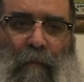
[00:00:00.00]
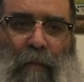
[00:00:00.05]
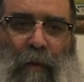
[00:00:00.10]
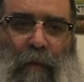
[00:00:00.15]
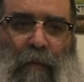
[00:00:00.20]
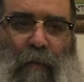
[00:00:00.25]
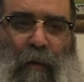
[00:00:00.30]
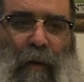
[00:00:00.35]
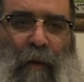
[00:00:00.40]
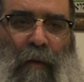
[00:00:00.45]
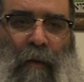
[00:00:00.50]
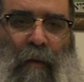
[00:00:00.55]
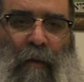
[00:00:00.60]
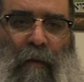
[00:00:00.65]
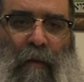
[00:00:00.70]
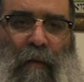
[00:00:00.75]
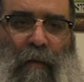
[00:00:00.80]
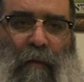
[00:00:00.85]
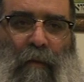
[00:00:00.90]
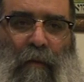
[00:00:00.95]

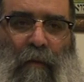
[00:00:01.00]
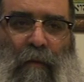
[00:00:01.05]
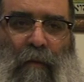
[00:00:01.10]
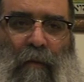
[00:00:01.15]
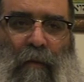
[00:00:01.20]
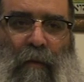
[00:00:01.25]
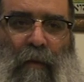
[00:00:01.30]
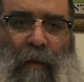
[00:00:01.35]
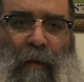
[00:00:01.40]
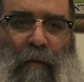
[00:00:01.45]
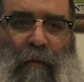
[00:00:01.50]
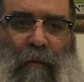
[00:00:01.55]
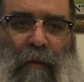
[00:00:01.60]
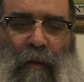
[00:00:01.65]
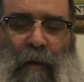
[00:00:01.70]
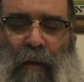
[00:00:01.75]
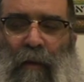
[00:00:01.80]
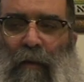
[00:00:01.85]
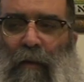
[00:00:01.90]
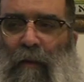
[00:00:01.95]
between the
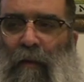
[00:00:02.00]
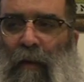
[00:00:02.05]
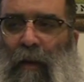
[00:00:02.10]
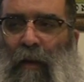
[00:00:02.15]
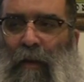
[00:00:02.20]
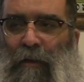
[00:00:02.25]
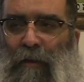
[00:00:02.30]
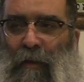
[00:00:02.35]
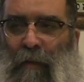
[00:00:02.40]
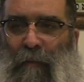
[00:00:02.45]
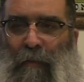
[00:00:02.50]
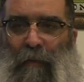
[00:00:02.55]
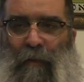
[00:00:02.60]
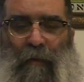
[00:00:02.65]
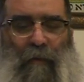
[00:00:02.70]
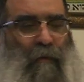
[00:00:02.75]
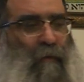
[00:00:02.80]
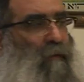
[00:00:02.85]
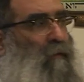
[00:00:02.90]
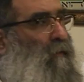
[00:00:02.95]
ordeal in Egypt
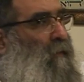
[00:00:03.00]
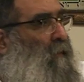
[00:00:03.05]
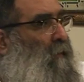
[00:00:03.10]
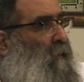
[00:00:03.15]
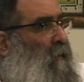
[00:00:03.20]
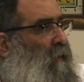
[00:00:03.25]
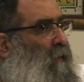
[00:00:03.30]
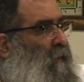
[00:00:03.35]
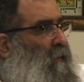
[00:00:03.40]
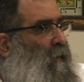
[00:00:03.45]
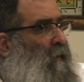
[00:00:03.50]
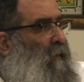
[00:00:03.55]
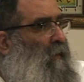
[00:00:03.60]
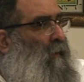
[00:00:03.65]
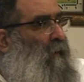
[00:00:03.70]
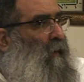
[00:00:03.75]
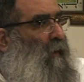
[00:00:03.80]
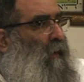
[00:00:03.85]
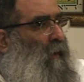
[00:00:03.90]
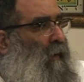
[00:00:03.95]

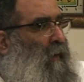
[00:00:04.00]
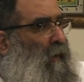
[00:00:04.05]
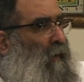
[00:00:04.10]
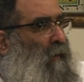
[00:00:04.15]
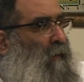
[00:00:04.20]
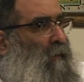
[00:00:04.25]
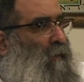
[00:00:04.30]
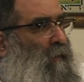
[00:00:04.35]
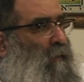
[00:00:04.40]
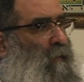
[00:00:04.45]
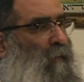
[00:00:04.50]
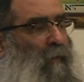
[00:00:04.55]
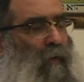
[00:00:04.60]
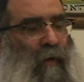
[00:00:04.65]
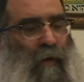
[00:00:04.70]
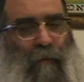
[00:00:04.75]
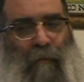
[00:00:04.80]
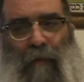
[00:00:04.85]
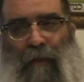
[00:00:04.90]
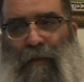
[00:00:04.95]
and the
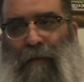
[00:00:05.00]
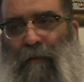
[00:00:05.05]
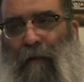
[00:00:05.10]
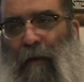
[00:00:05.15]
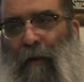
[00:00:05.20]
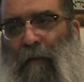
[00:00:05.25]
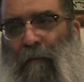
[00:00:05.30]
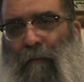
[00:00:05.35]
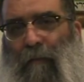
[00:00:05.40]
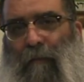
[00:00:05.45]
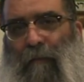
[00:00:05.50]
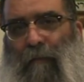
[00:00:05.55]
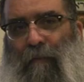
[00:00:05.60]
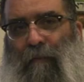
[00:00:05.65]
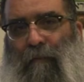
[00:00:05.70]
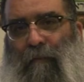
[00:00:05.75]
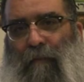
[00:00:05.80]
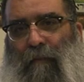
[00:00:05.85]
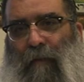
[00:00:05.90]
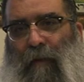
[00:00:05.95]
one in Mitzrayim.
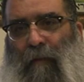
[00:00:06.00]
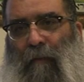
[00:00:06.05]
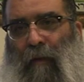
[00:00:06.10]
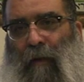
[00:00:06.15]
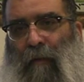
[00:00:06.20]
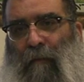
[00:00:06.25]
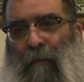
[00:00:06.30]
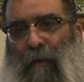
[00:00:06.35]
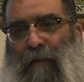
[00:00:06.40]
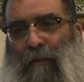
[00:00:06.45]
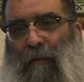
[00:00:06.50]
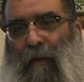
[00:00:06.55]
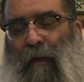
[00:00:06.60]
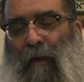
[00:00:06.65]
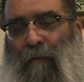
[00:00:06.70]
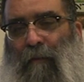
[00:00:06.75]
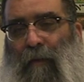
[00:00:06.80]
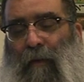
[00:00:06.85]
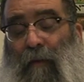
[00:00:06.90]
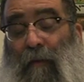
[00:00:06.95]
The one in
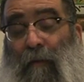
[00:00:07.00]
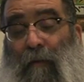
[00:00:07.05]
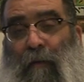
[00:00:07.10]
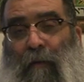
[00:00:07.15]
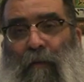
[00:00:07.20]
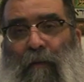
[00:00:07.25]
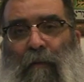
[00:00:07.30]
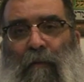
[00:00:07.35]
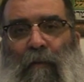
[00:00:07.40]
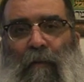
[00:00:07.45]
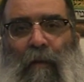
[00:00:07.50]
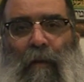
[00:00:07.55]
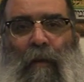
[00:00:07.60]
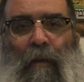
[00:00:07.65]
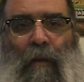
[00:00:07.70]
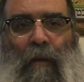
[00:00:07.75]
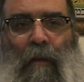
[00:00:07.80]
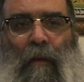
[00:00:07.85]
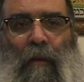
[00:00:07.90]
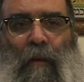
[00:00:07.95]
Mitzrayim, we know
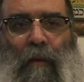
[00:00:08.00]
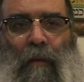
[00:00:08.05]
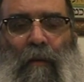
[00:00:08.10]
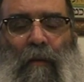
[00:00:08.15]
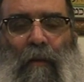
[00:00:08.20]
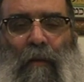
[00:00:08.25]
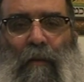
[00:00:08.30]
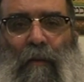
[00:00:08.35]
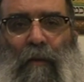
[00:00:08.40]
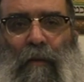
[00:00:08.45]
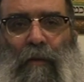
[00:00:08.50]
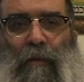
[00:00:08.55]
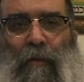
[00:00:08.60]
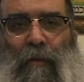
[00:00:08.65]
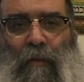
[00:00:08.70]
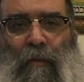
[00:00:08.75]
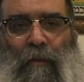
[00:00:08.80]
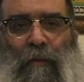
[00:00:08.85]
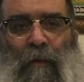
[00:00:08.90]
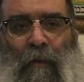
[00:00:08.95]
the
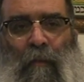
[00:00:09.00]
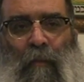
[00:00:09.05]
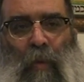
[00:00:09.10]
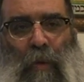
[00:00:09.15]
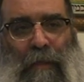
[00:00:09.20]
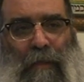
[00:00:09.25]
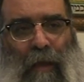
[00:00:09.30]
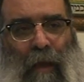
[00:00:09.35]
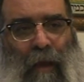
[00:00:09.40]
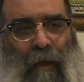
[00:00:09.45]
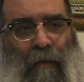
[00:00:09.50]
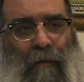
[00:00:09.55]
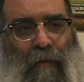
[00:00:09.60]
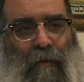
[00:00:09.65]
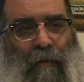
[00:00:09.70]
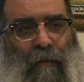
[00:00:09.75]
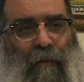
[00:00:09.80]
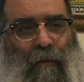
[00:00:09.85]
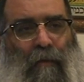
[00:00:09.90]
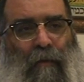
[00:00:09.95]
Jews almost
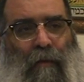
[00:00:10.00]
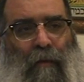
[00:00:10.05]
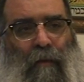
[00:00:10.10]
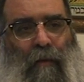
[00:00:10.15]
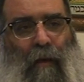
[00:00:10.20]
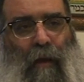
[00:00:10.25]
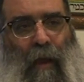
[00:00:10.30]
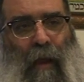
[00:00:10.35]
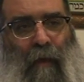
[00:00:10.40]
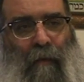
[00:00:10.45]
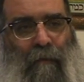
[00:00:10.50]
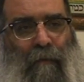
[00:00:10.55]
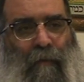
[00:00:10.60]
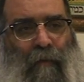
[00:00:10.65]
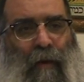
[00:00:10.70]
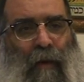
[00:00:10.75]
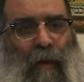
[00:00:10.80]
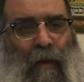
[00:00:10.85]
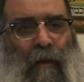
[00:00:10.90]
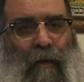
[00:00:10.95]
entered
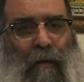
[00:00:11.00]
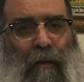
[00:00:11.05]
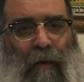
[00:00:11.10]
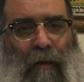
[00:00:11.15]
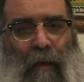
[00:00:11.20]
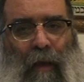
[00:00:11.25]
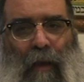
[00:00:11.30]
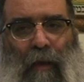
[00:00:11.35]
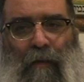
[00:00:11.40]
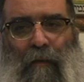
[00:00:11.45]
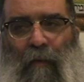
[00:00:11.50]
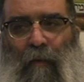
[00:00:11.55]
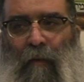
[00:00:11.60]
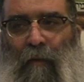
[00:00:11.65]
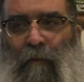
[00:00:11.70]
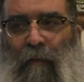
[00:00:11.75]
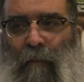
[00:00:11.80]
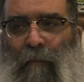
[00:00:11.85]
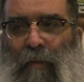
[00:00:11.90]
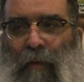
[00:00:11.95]
every gate
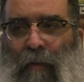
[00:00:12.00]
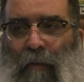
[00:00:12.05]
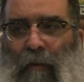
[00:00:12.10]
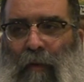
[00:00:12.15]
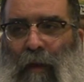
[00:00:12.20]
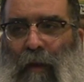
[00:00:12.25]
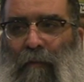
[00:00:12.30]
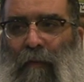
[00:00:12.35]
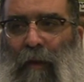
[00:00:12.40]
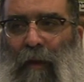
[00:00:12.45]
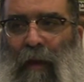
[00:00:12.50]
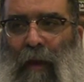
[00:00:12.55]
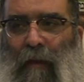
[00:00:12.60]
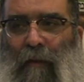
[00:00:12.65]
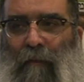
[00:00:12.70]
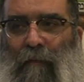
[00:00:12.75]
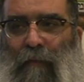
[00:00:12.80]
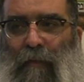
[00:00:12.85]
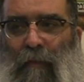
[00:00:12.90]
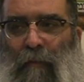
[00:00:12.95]
of impurity, every
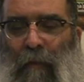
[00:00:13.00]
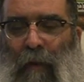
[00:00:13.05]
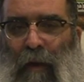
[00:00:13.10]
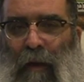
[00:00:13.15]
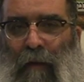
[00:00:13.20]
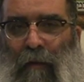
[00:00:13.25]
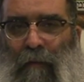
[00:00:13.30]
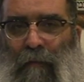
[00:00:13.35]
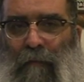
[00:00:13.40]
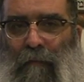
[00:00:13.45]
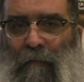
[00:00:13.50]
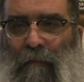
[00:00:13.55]
gate of tum'ah.